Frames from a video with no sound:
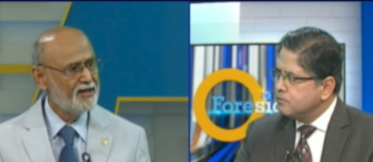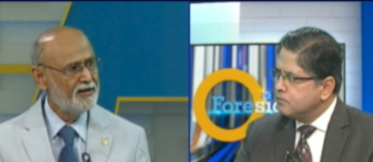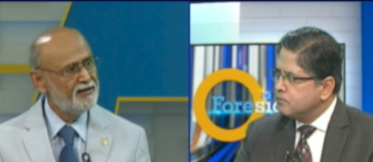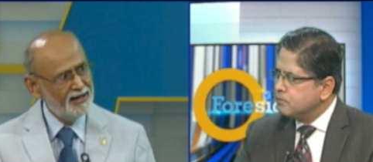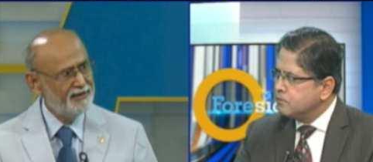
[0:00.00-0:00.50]

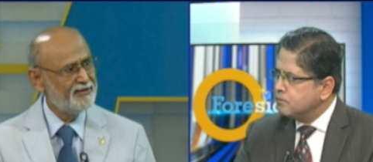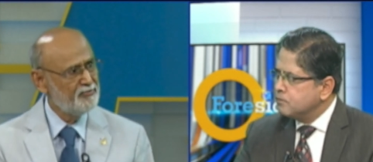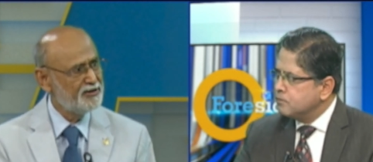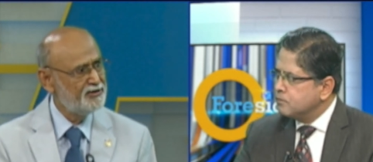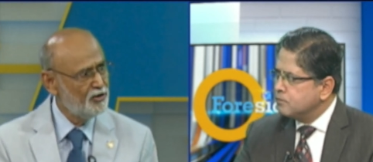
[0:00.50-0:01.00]
Speaker 1: realism
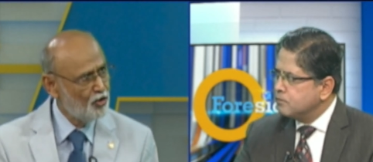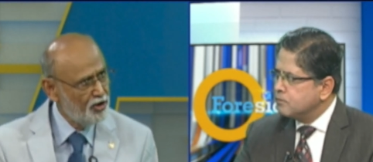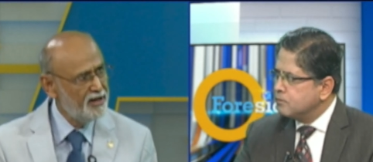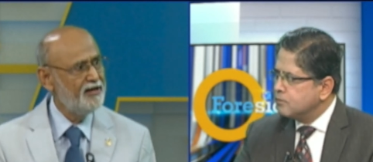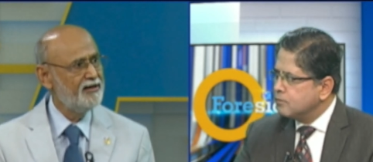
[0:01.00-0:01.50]
is the
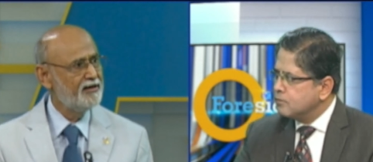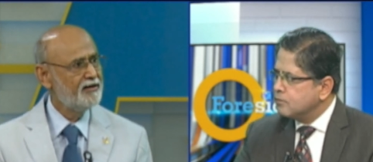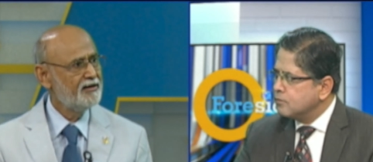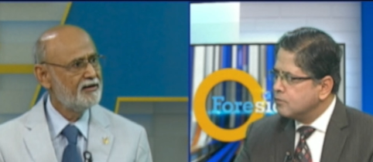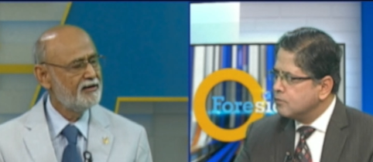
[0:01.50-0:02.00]
only
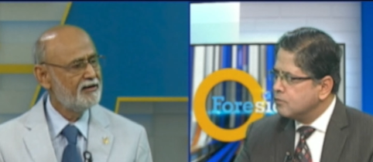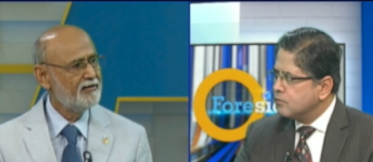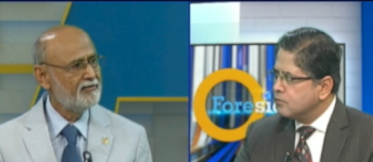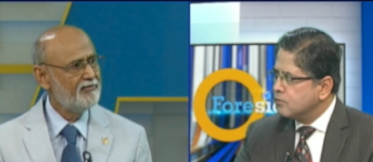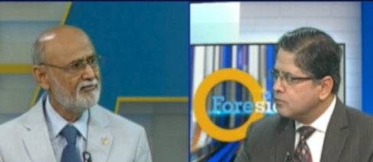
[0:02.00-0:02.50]

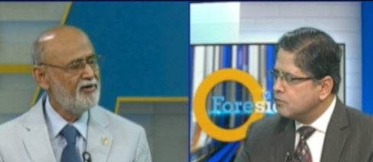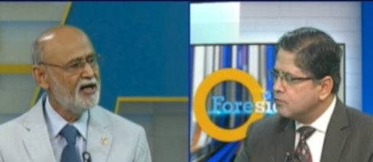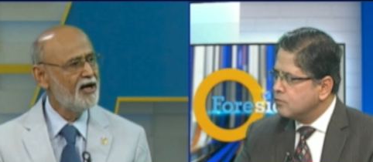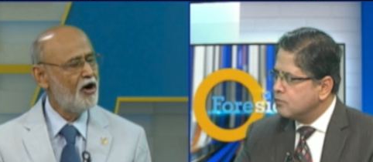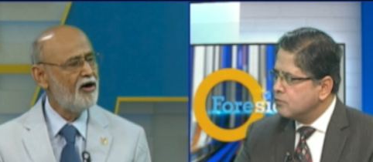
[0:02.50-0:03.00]

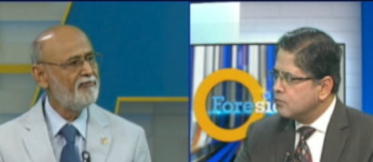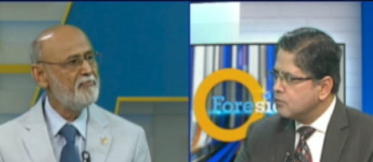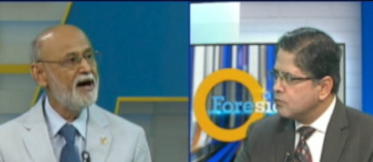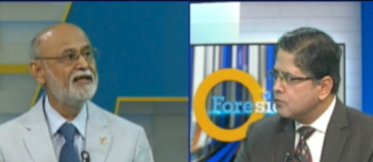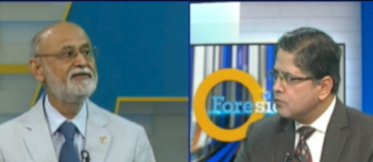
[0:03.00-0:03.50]
way of
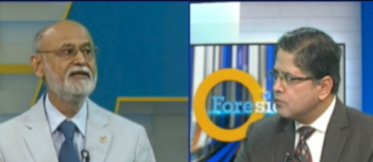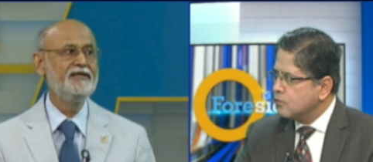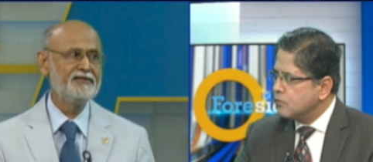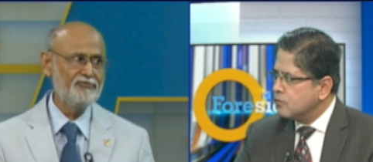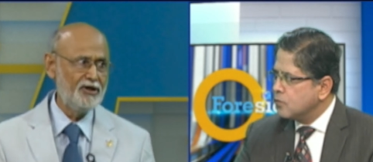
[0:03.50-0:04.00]
managing
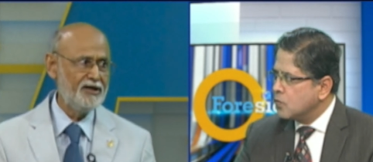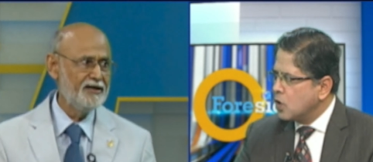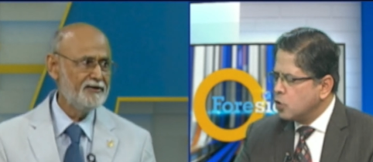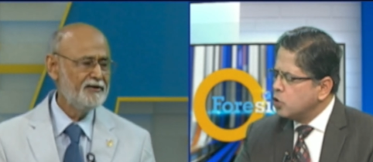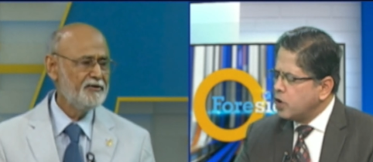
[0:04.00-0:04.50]
this world. No
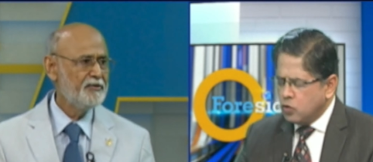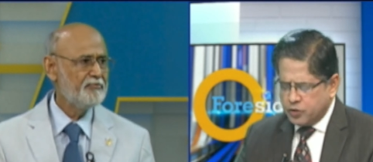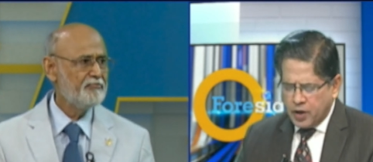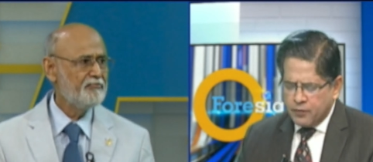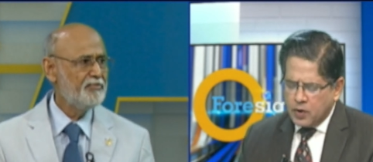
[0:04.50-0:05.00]
doubt there,
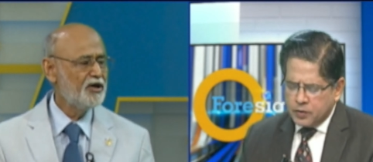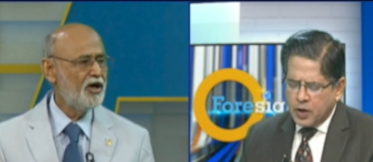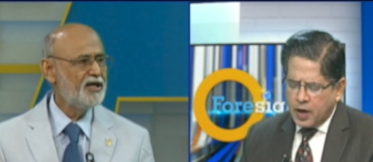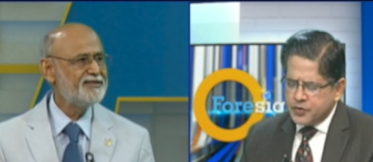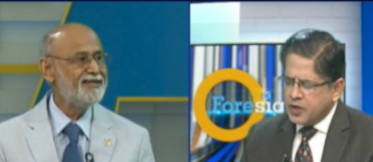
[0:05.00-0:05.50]
uh, there
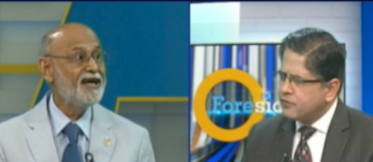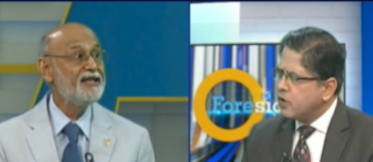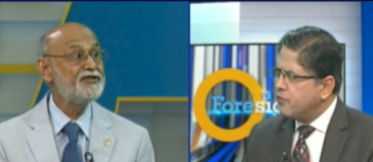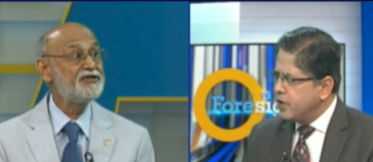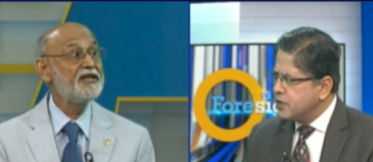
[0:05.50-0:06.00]
because are
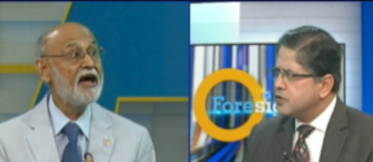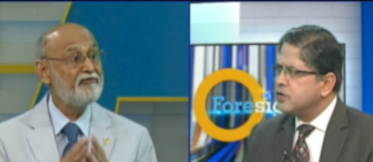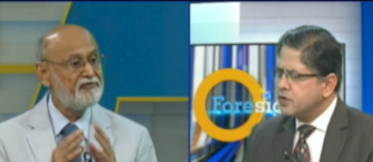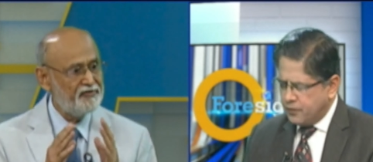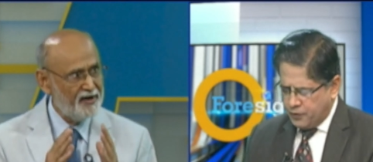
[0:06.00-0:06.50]
realists ways,
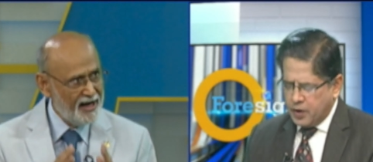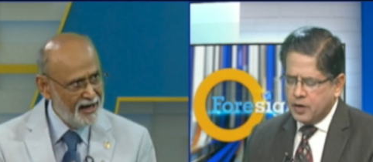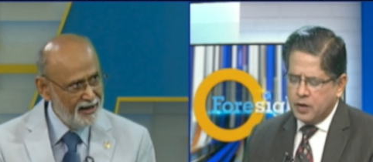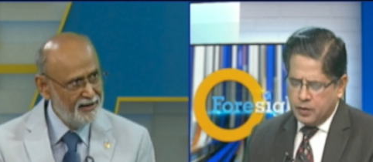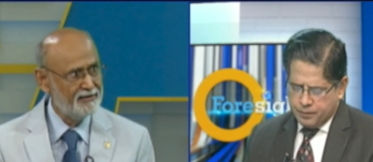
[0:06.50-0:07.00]
have
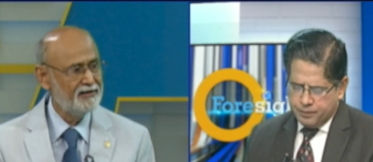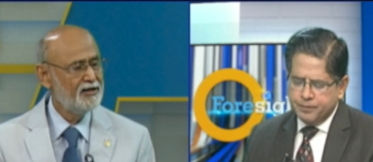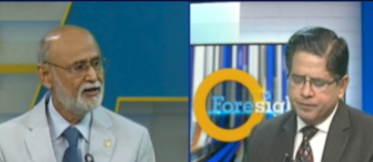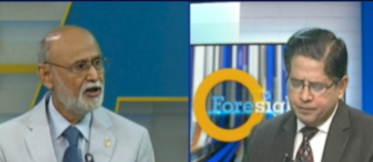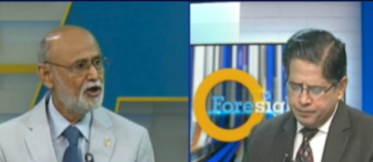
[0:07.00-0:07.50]
failed
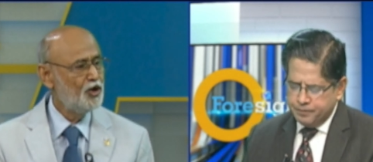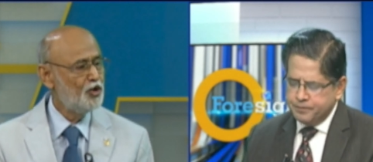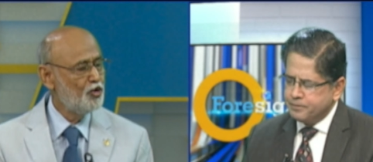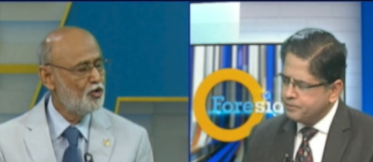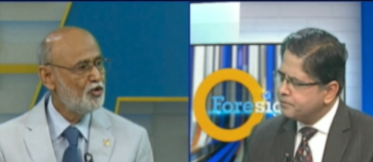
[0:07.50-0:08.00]
hmm.
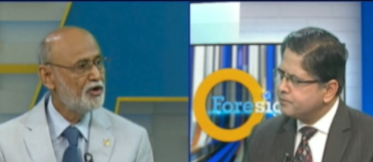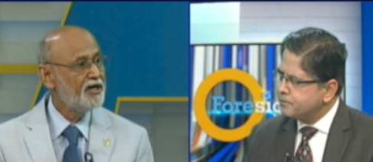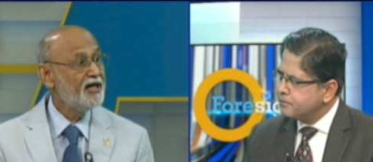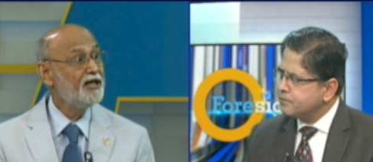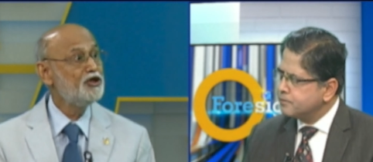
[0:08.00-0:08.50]
to
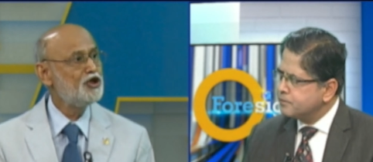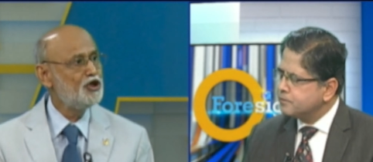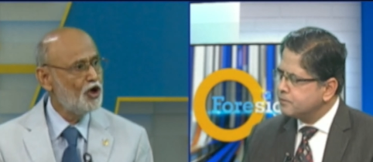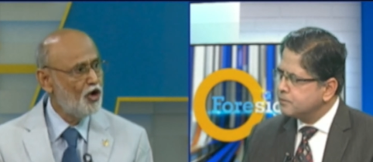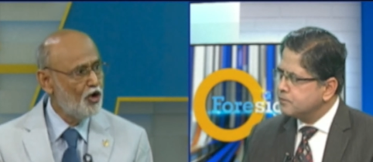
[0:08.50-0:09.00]

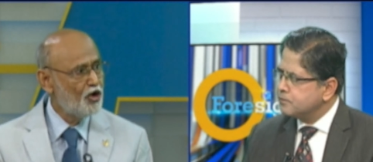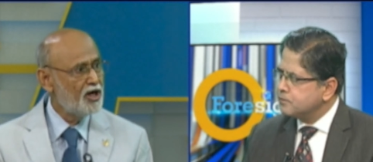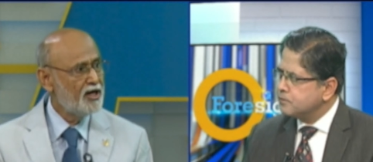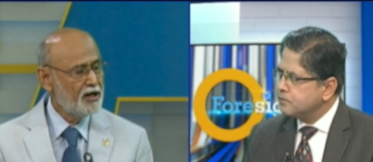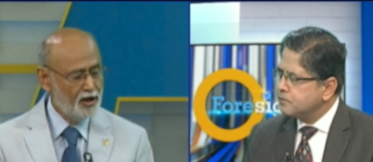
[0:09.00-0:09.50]
ensure
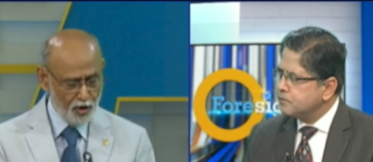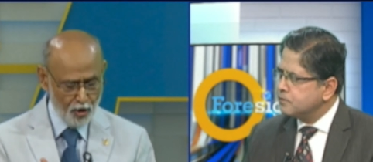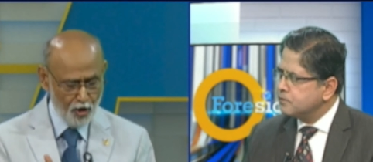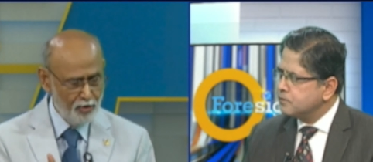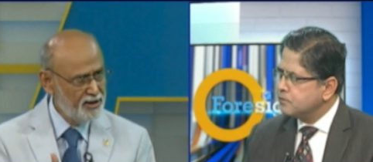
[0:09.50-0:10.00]

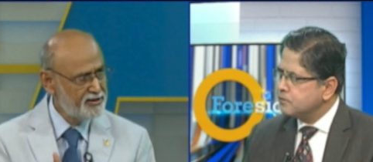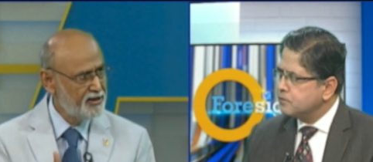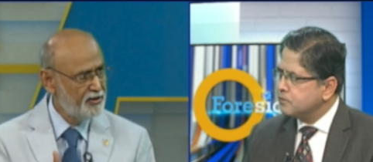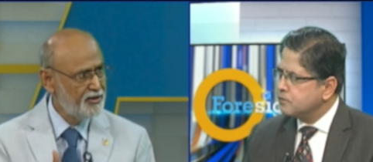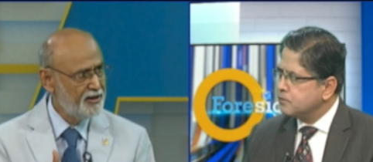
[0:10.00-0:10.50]
global
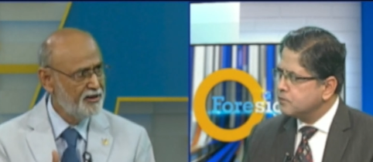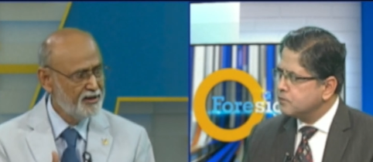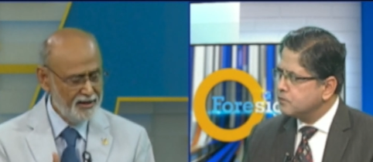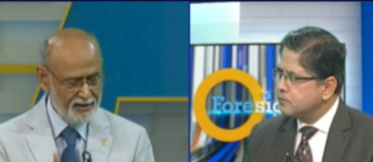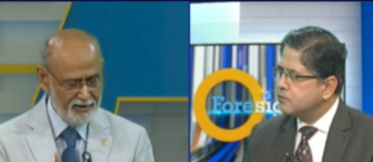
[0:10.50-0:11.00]
security,
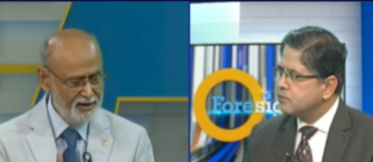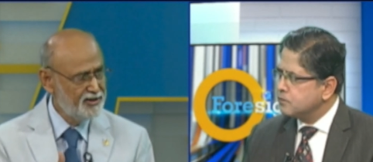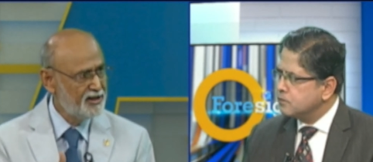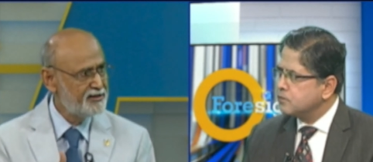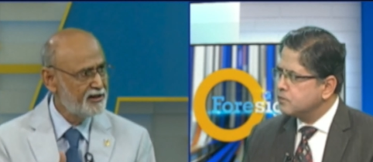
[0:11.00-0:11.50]

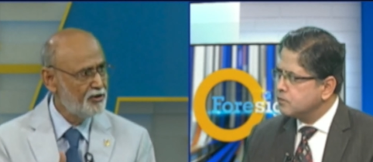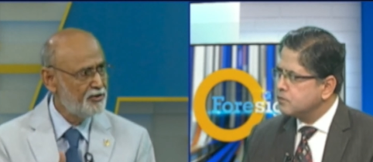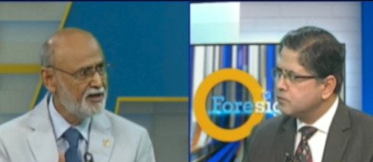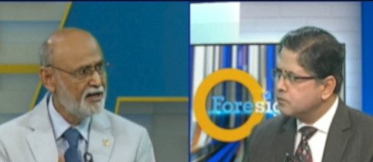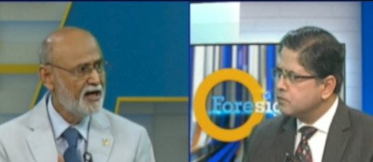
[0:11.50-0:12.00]
regional
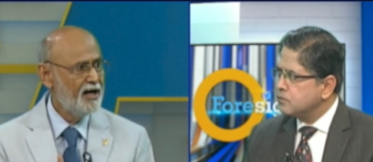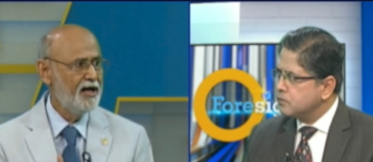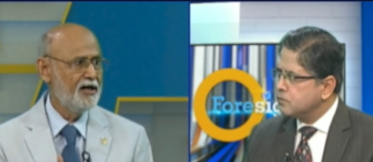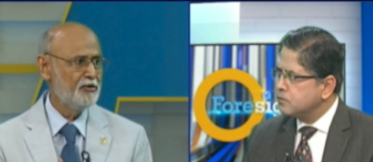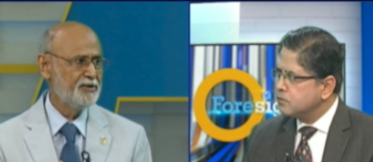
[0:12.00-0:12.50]
security
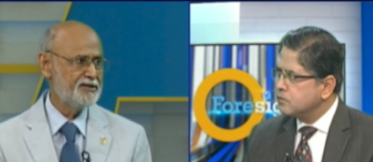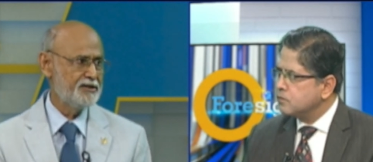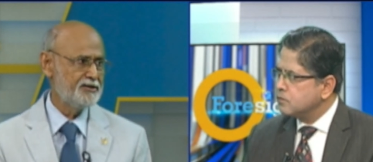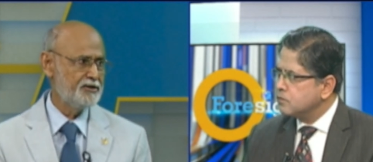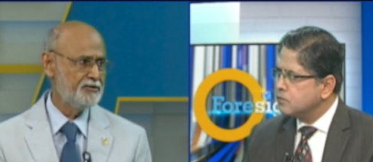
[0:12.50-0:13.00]
and domestic
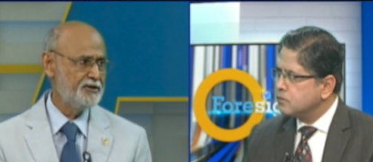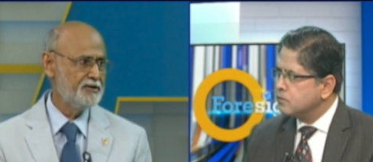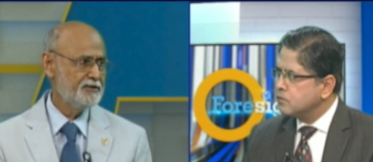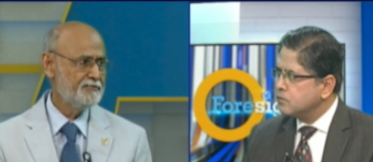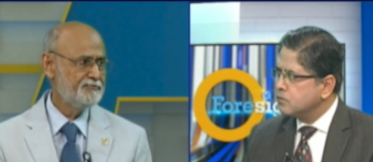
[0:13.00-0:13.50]
security. Hmm.